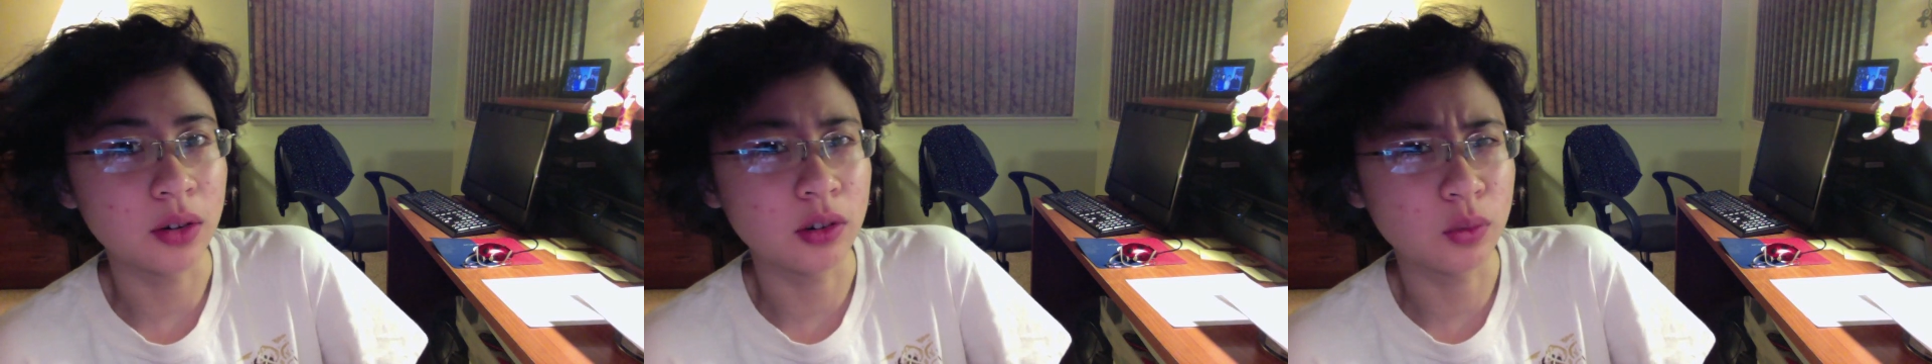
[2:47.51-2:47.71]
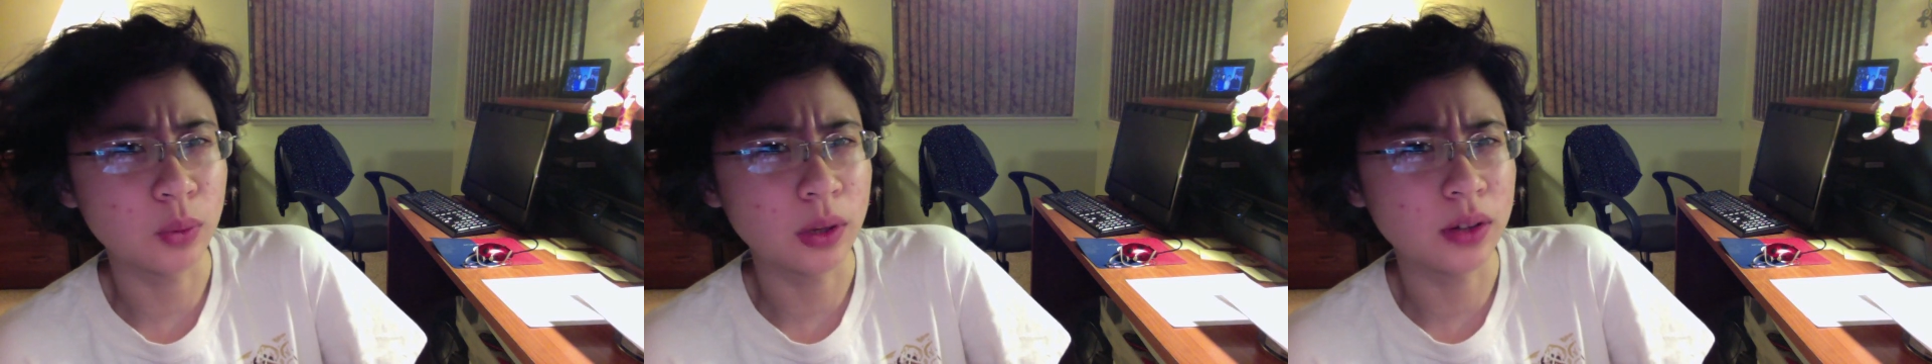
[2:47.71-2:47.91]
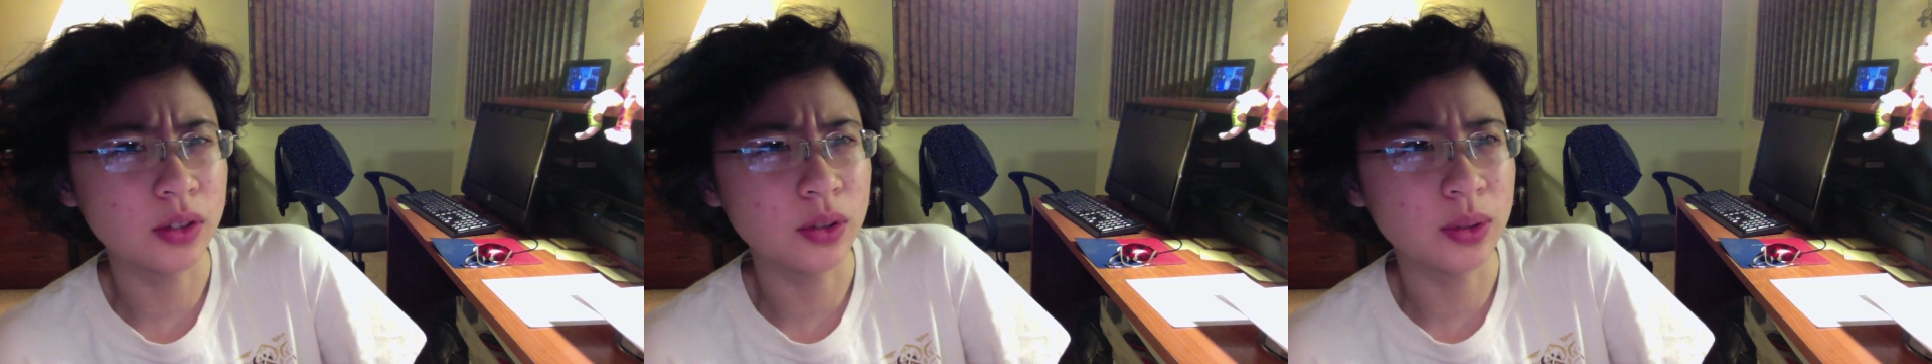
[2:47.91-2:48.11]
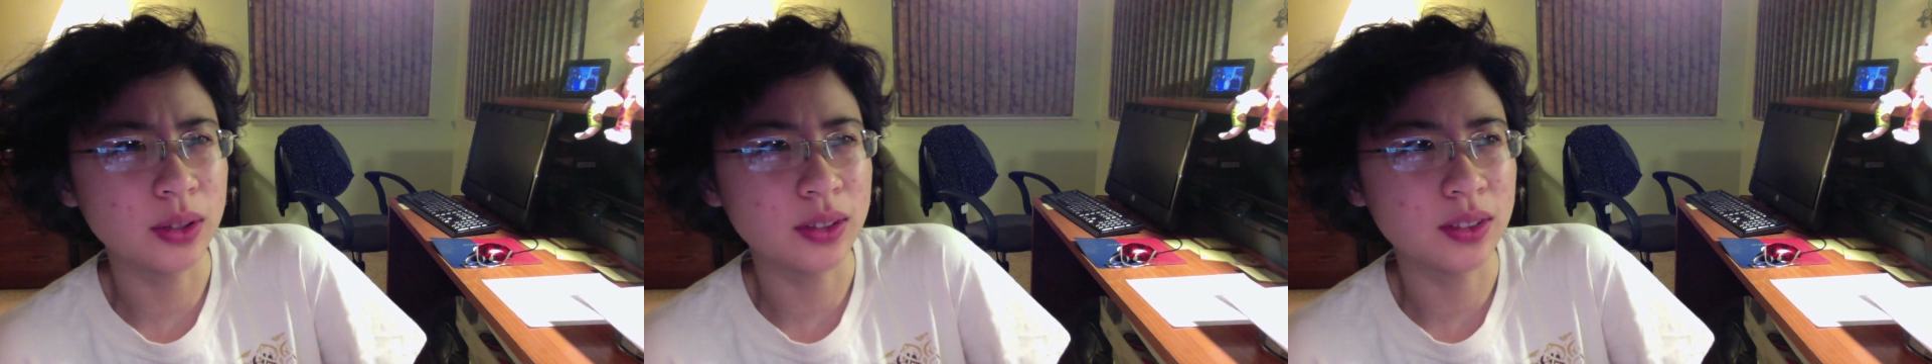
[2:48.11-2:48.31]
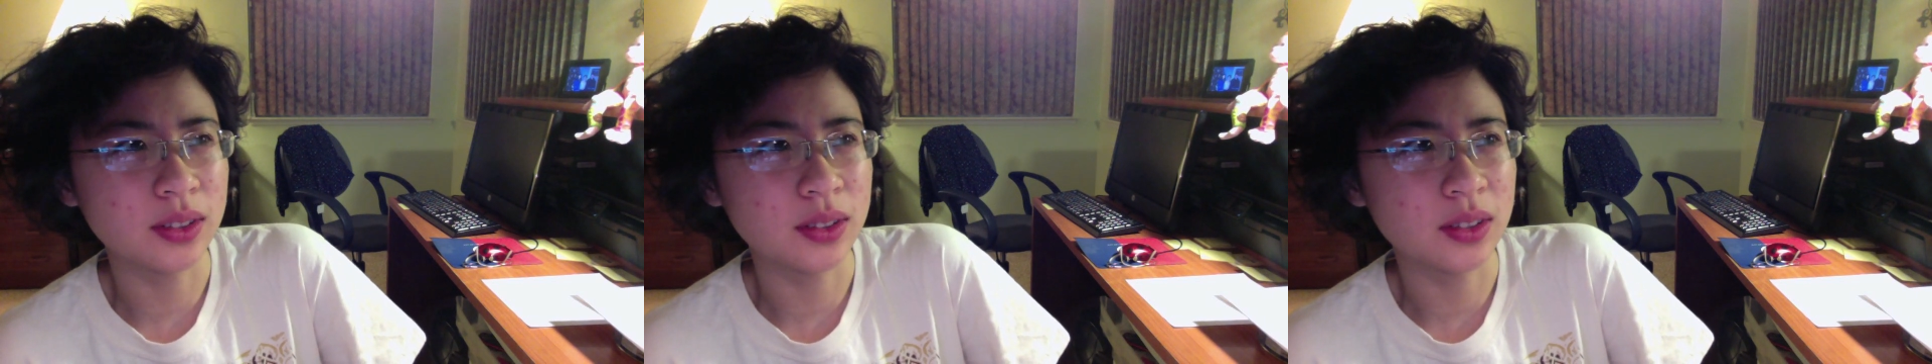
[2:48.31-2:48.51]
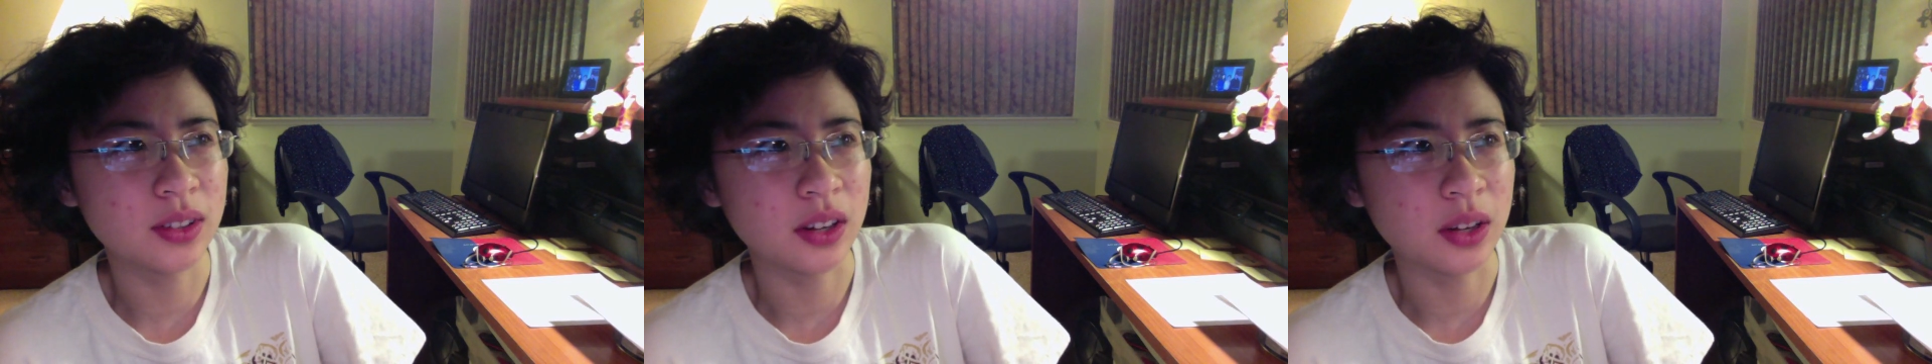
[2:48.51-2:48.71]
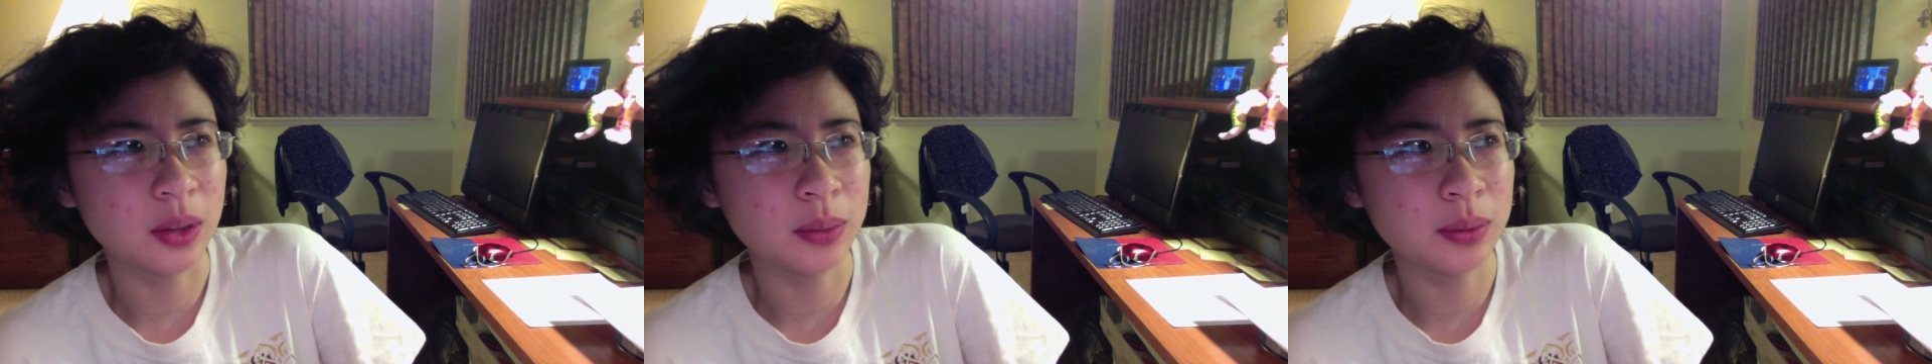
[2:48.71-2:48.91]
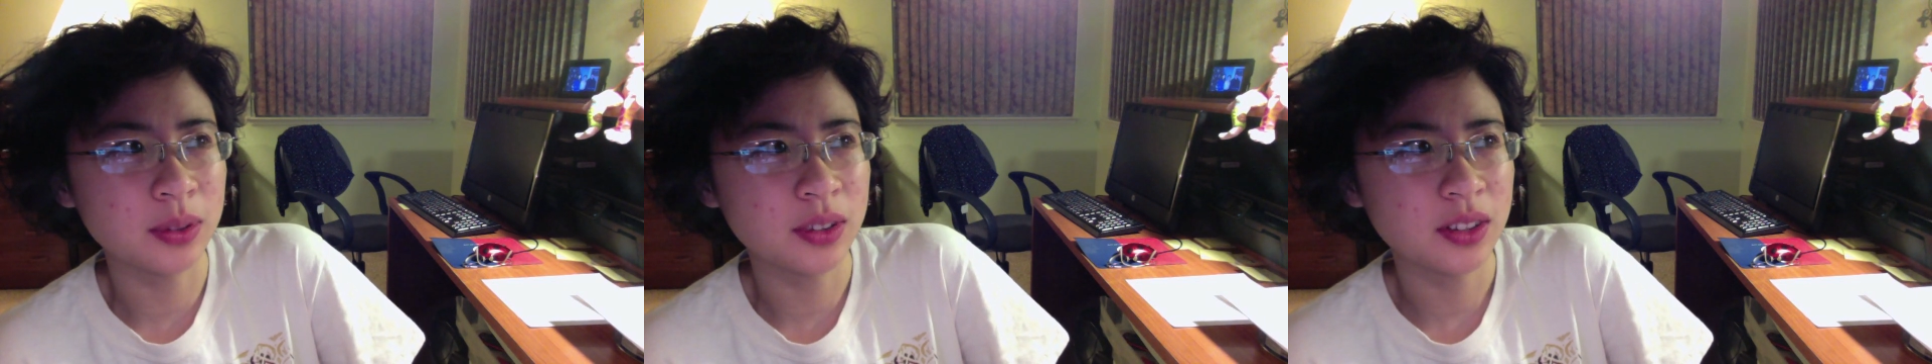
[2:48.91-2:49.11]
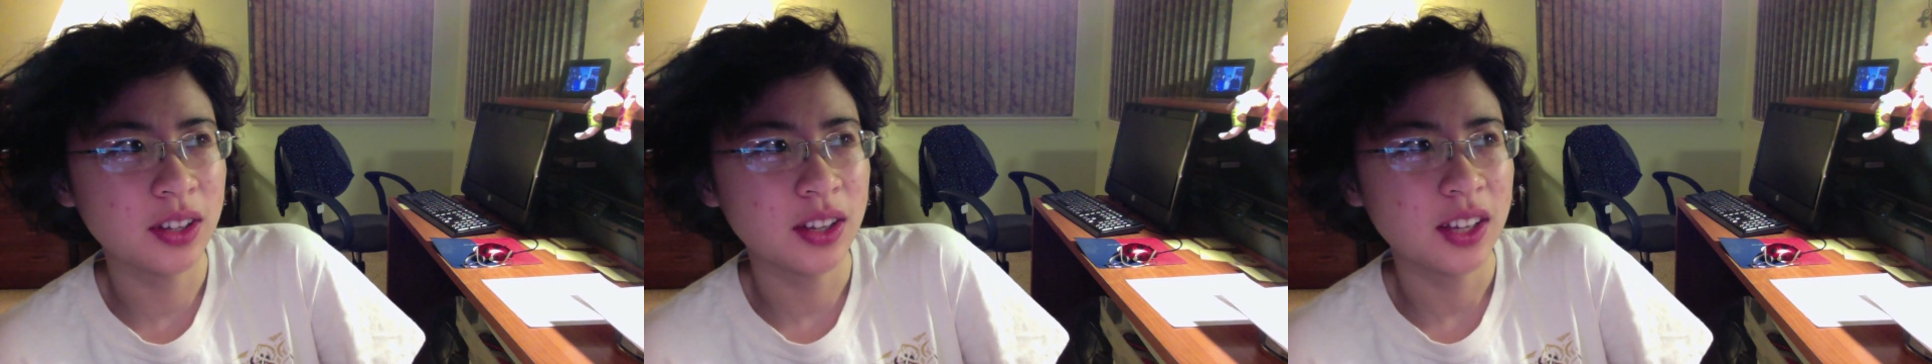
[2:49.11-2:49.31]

horn while doing sit-ups,